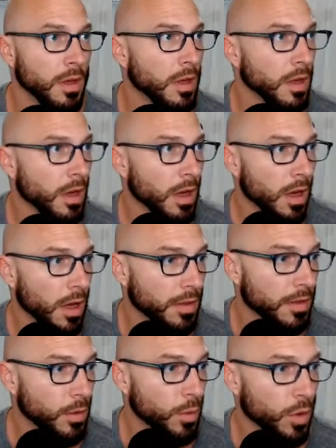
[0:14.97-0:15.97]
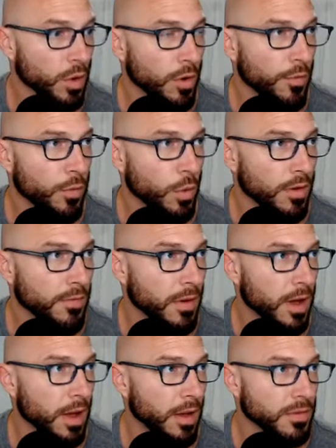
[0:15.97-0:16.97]
There were
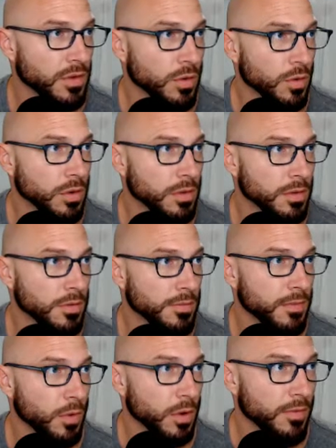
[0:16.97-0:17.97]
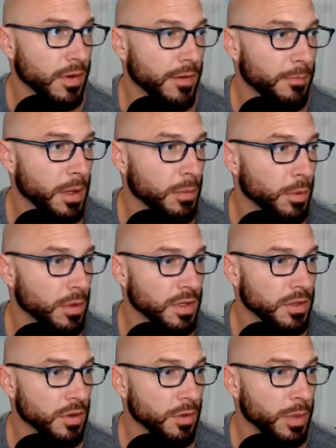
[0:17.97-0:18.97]
45 schools, 45 people.
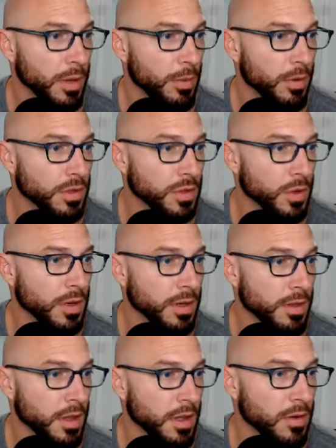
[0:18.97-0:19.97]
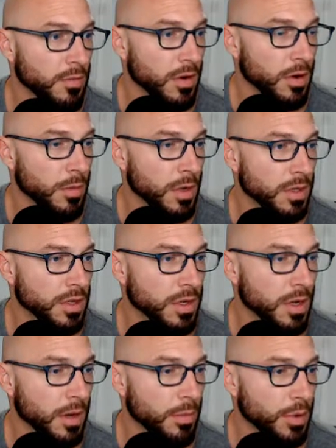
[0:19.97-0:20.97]
These are the people that joined. Thank you very much.
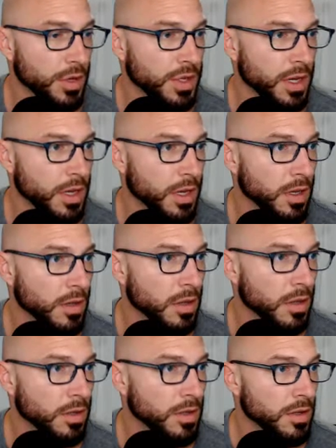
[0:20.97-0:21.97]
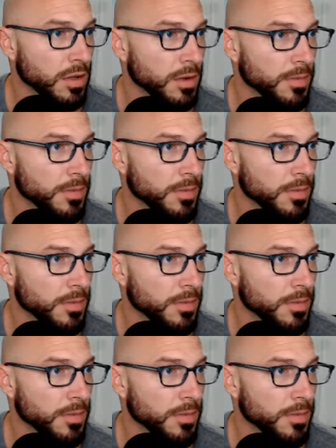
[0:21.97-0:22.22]
I appreciate it. Good luck to you.